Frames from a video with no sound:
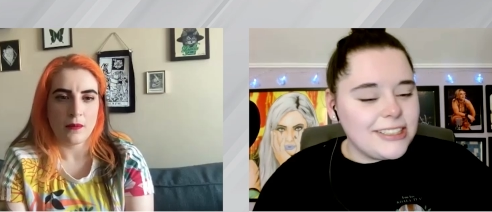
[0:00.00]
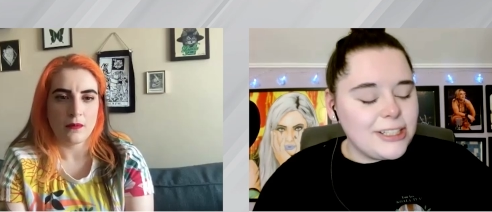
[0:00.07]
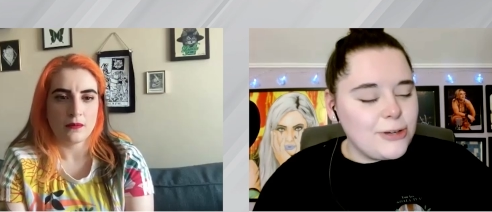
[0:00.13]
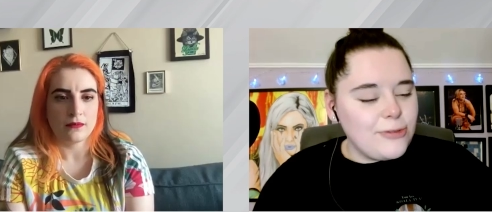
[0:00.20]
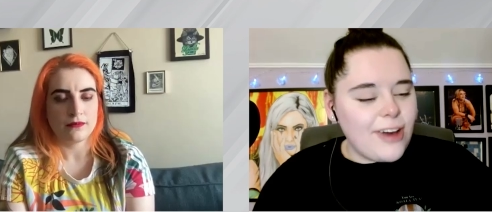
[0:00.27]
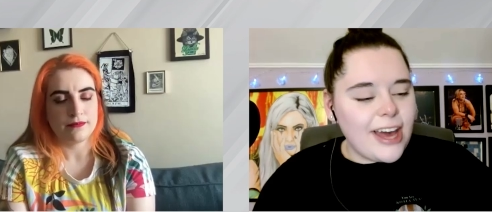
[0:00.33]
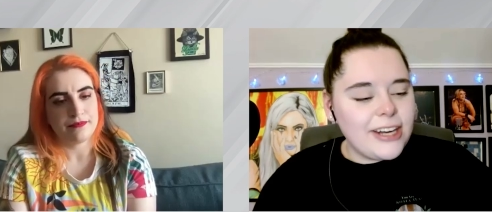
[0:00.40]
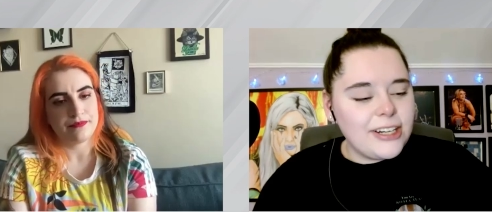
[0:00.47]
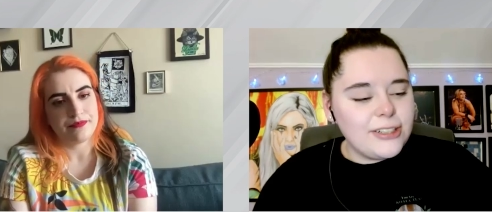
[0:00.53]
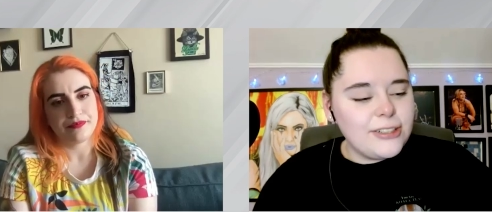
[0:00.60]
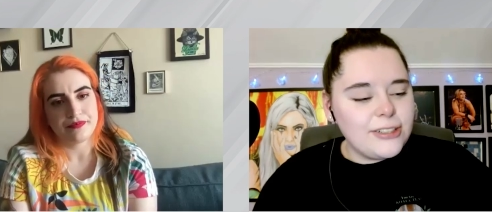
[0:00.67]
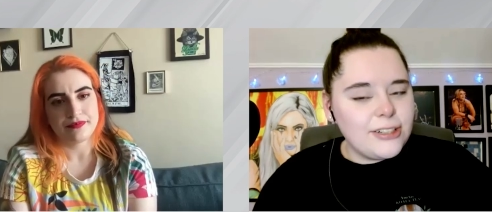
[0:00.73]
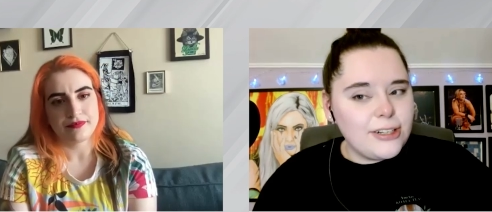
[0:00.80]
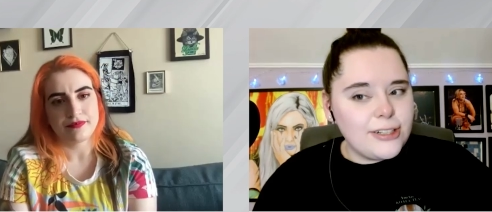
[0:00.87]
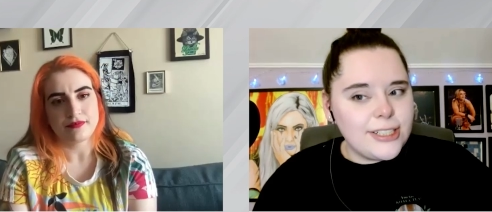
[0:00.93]
Speaker 1: you've had
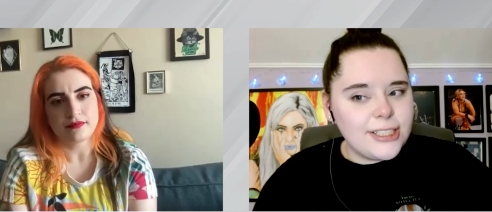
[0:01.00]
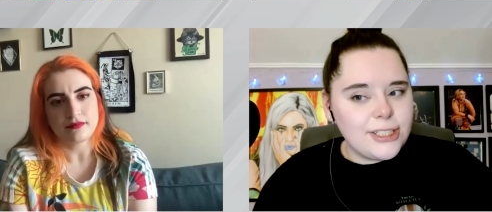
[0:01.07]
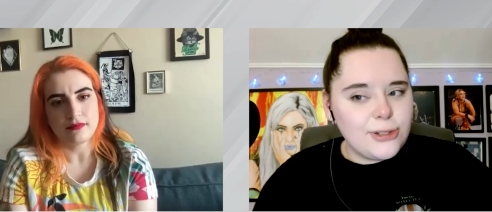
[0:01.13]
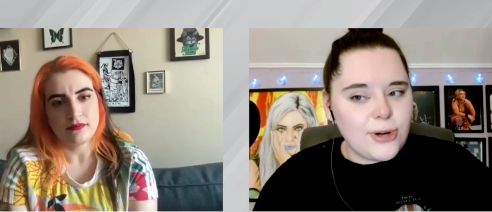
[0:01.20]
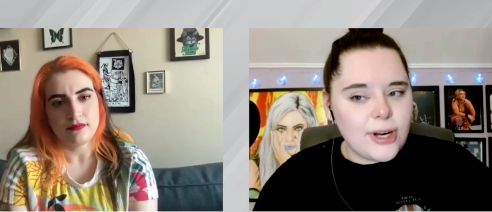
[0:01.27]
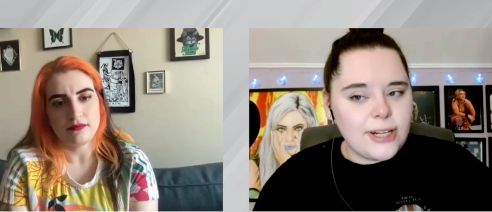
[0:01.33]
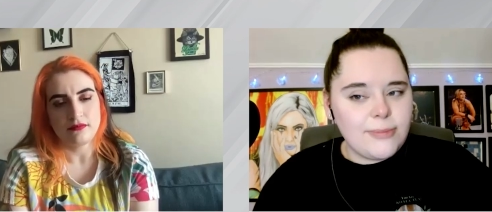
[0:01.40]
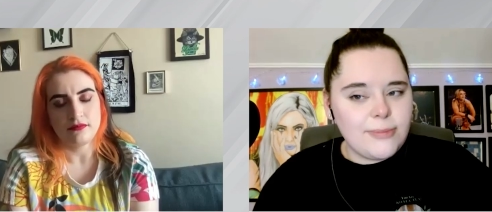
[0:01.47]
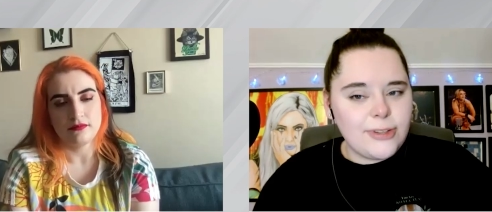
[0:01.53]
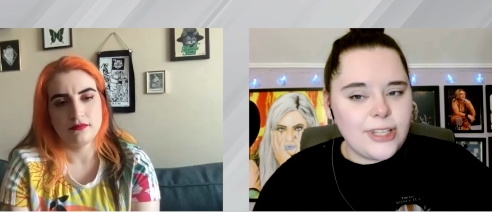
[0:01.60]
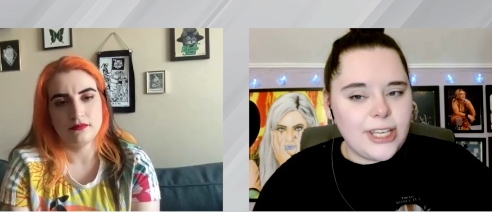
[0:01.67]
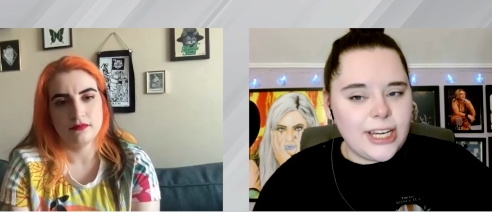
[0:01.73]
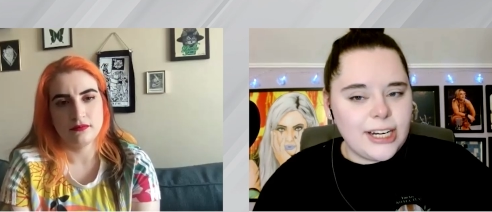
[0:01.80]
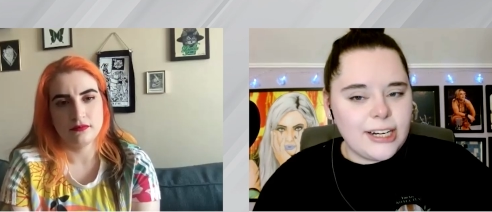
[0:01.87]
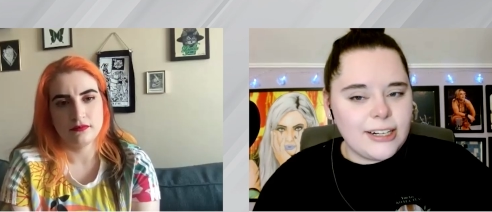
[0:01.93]
a an
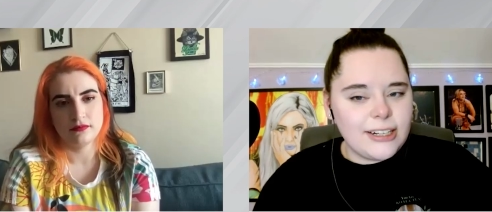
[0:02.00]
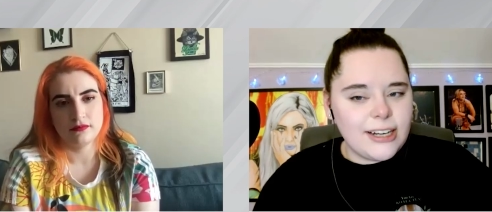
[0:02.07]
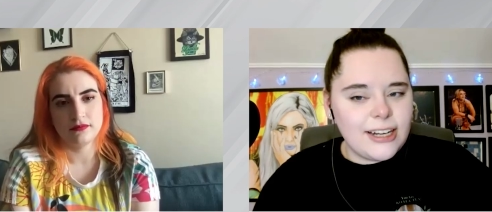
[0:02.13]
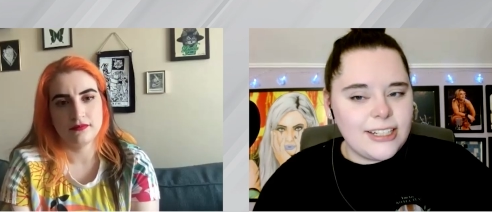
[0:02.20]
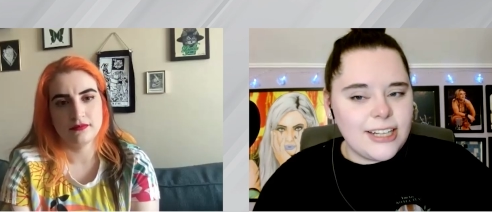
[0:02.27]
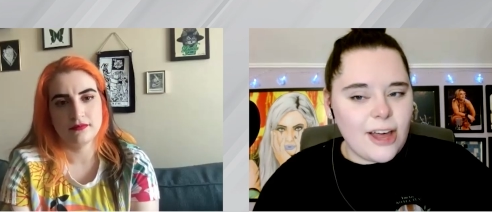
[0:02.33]
incredible year.